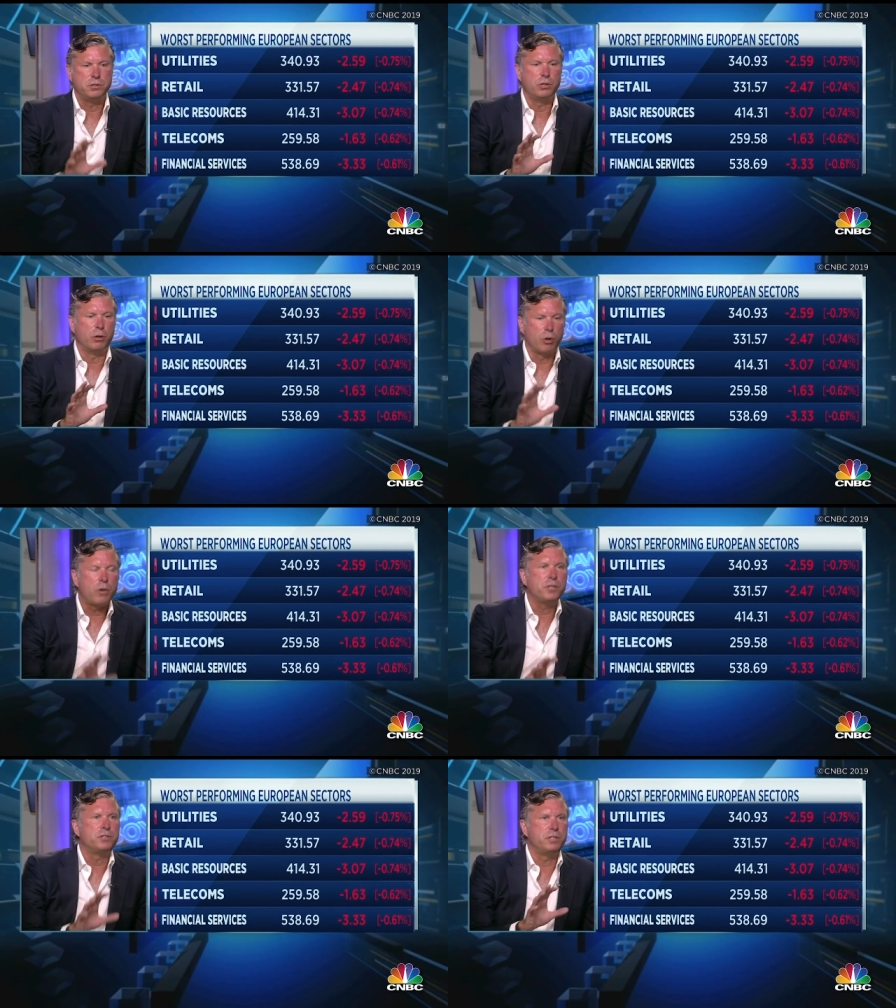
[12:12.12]

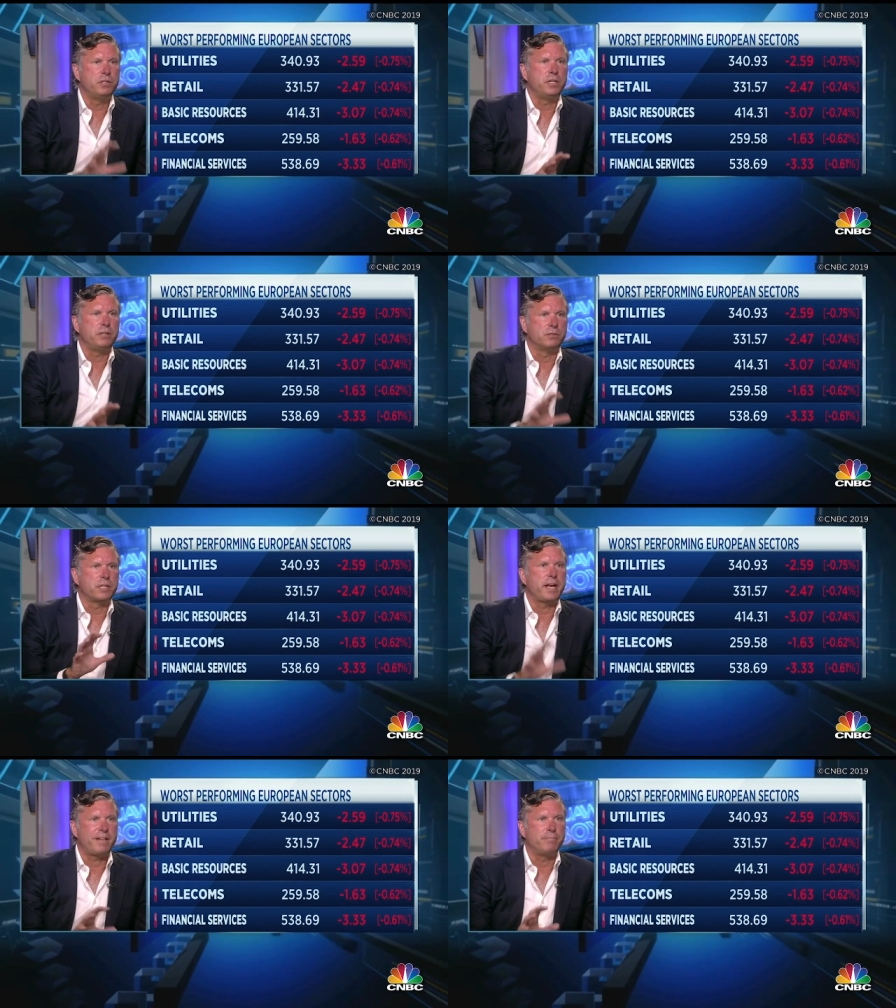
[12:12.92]
large deals
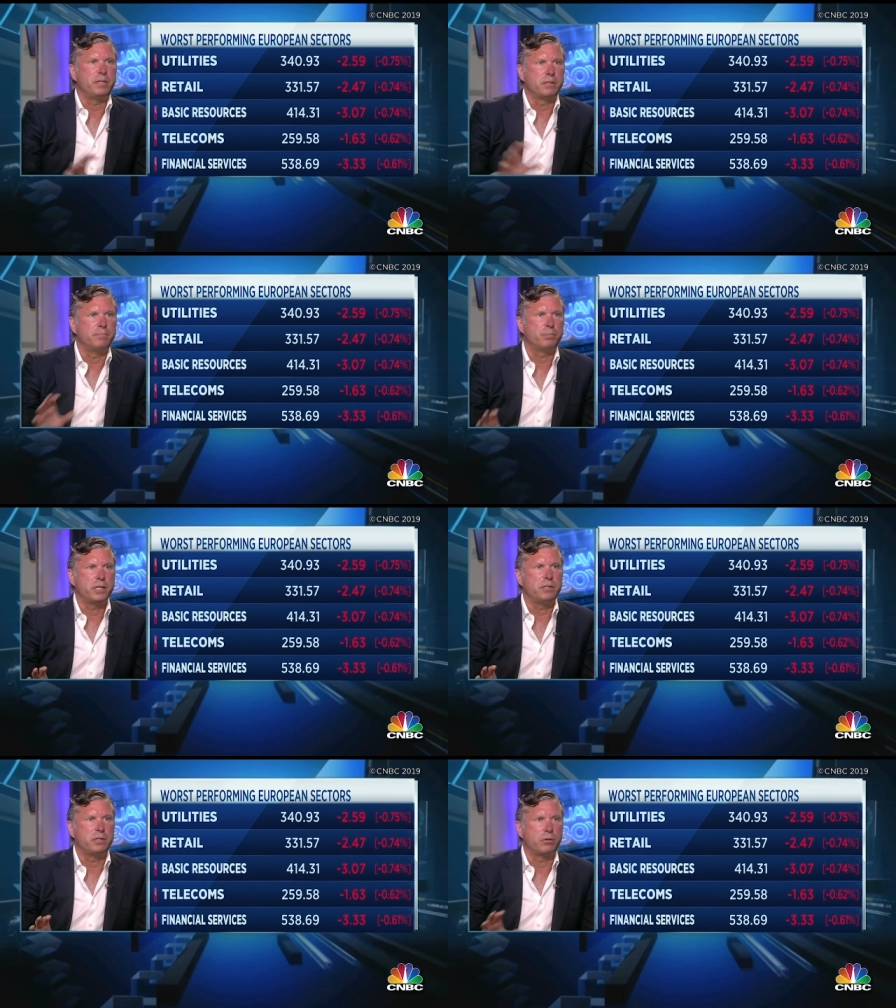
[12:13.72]
that have been completed